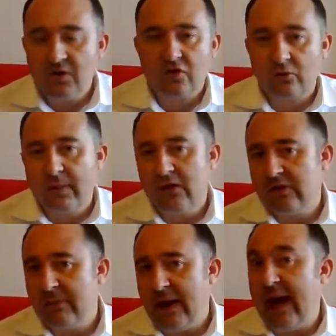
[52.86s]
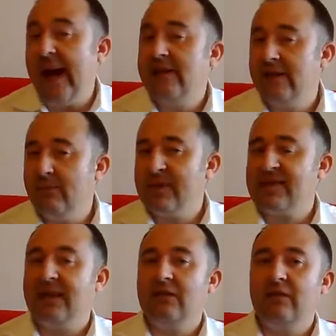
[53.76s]
distribute about
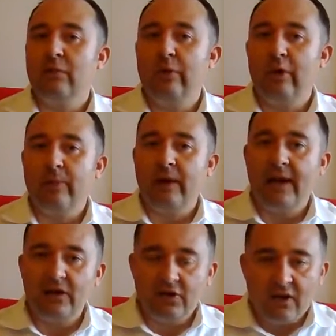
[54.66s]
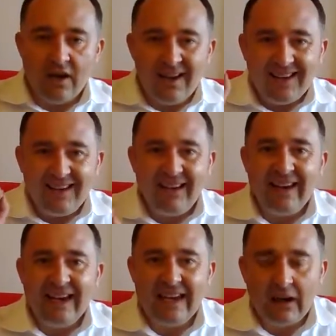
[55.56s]
80% of the population.
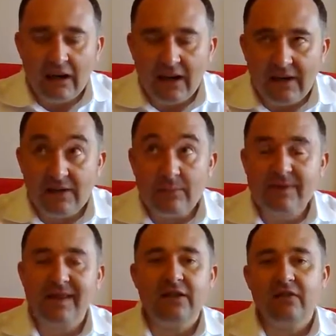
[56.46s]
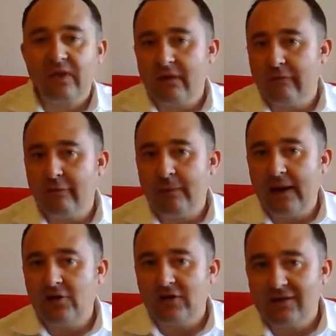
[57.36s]
Now here, 80% of the
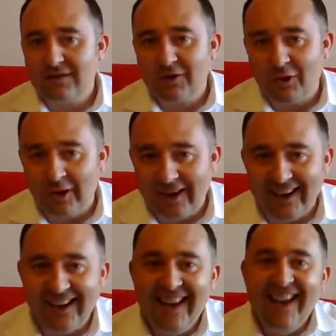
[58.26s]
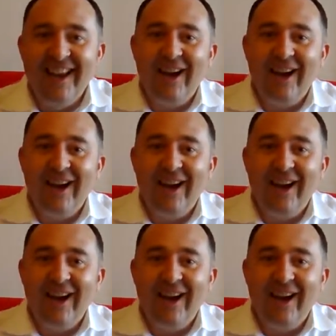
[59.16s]
information, sorry.